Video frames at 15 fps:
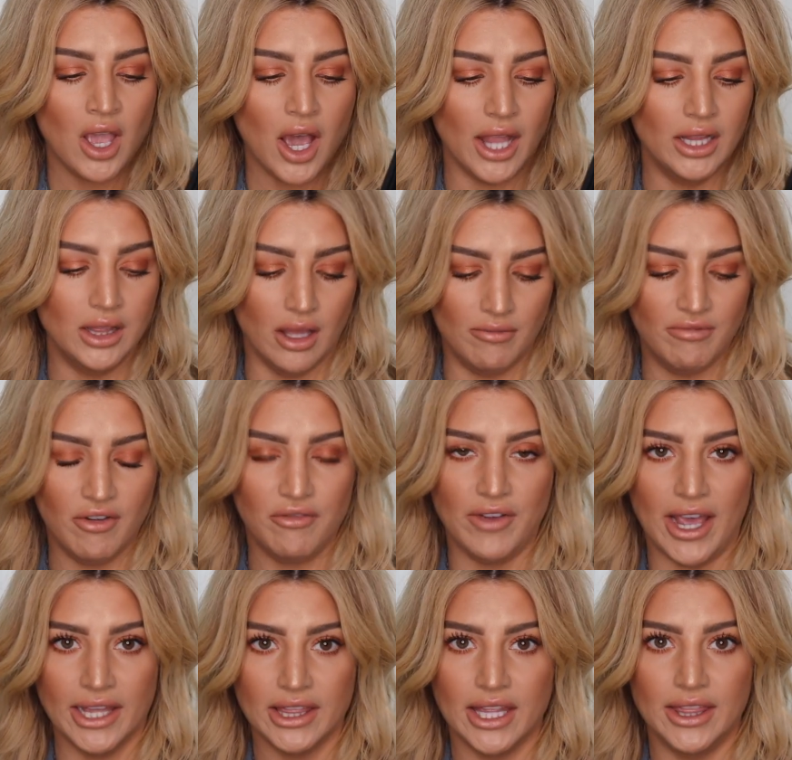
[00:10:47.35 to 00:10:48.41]
I love the
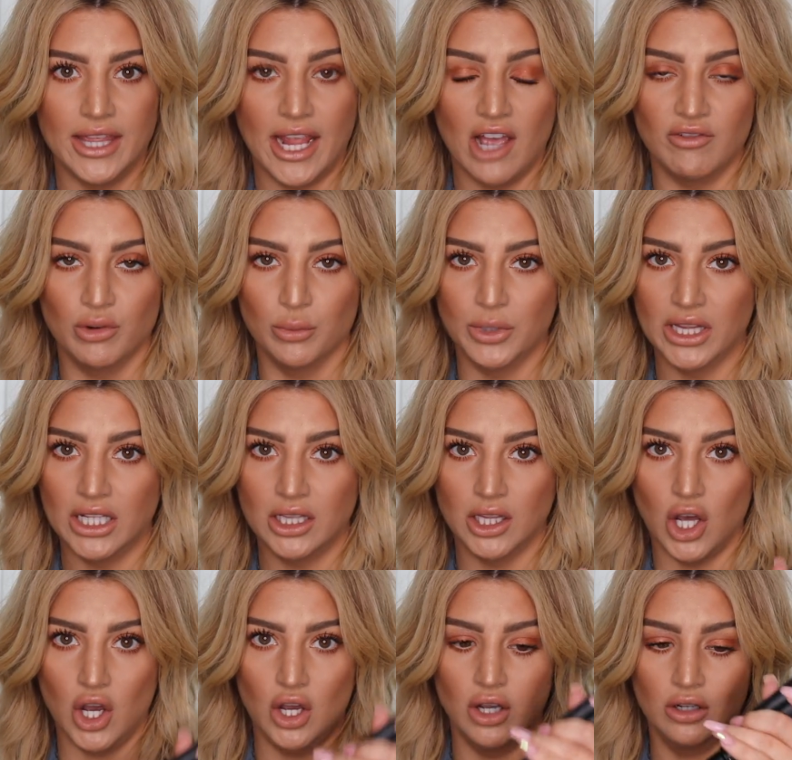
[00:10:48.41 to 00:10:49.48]
fact that they have a really
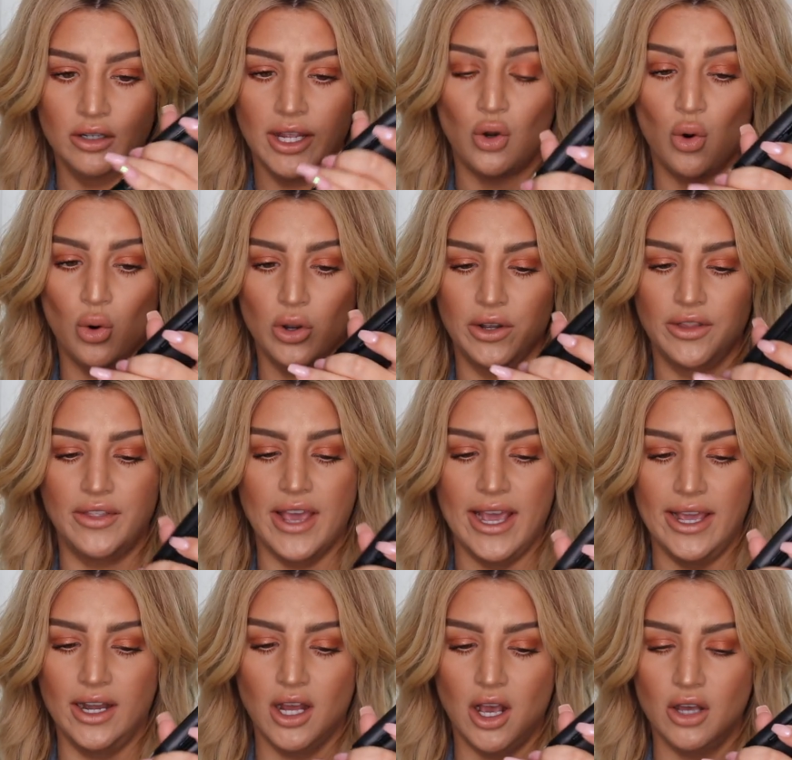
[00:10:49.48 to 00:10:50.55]
long cord
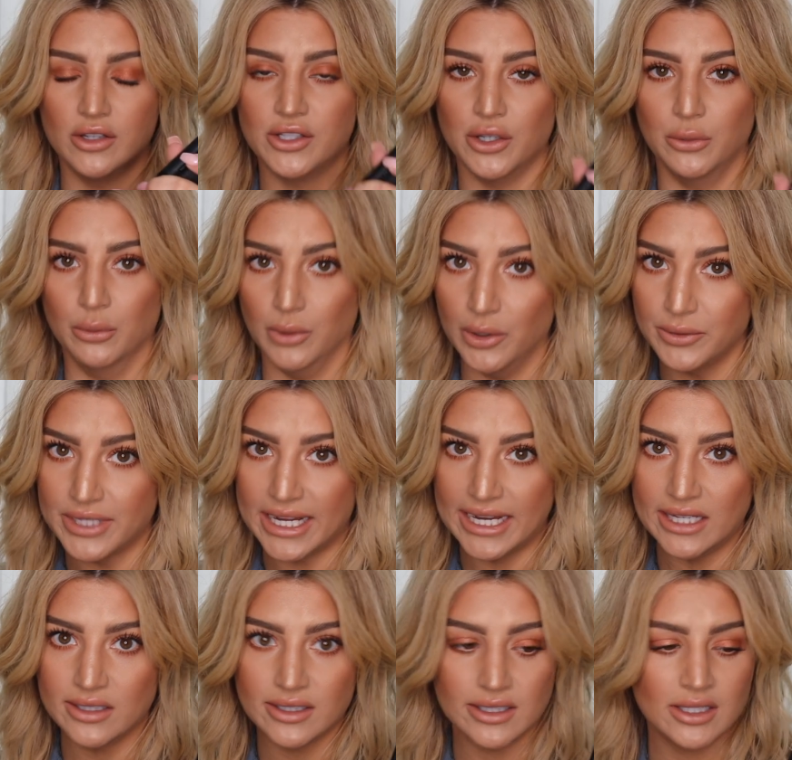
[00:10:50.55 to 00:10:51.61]
that also
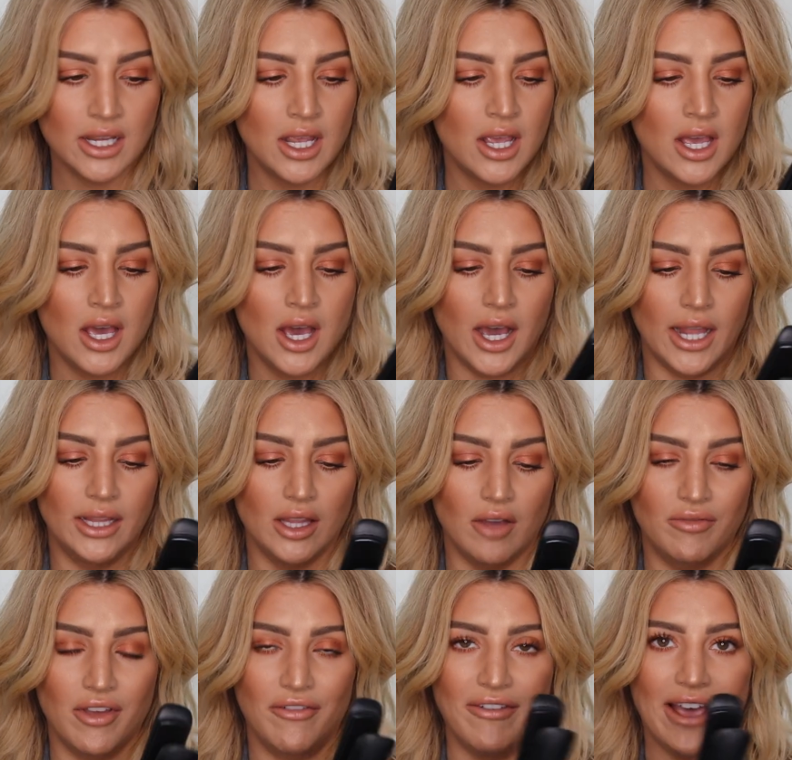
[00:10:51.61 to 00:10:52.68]
rotates. I
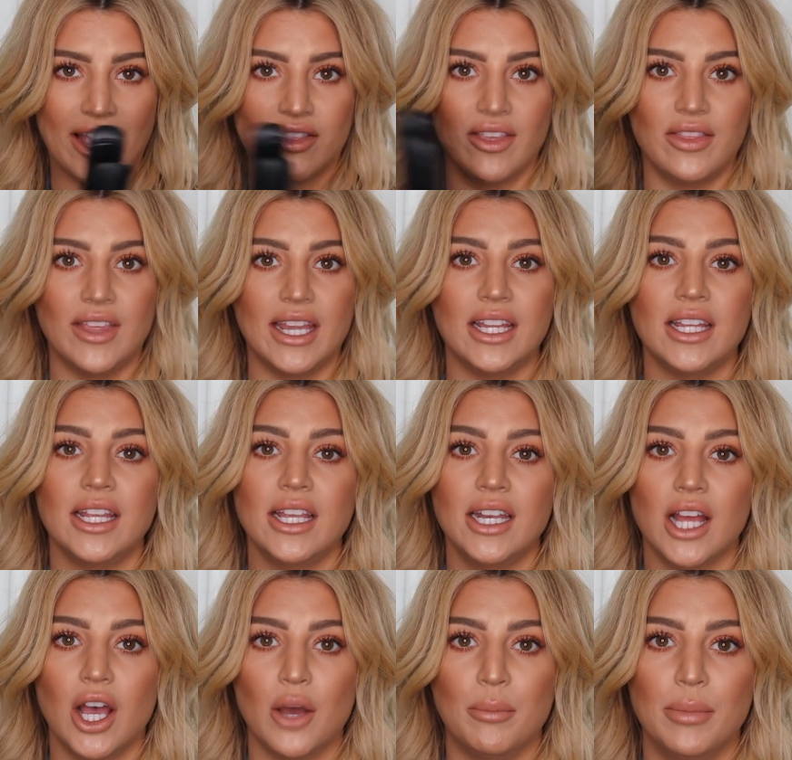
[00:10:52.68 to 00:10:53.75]
love the fact that they
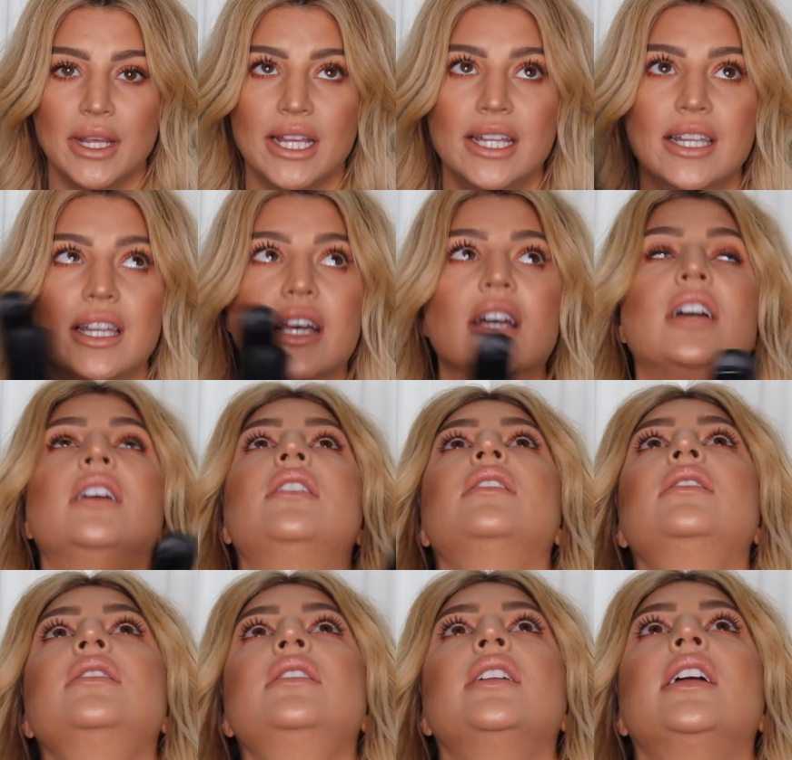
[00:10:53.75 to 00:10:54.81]
heat up in
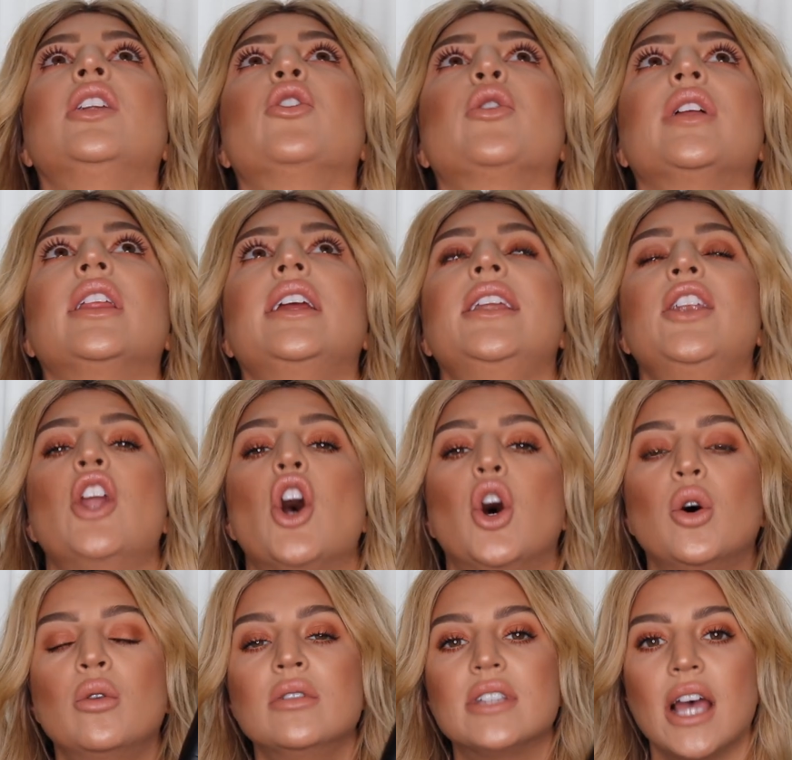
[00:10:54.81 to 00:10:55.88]
literally
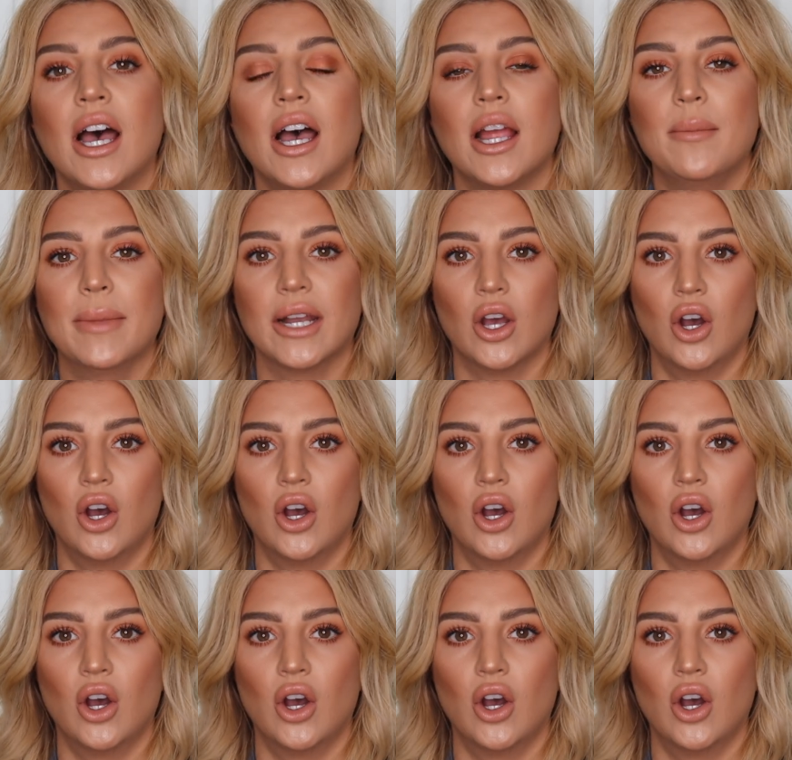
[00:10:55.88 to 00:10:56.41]
no time at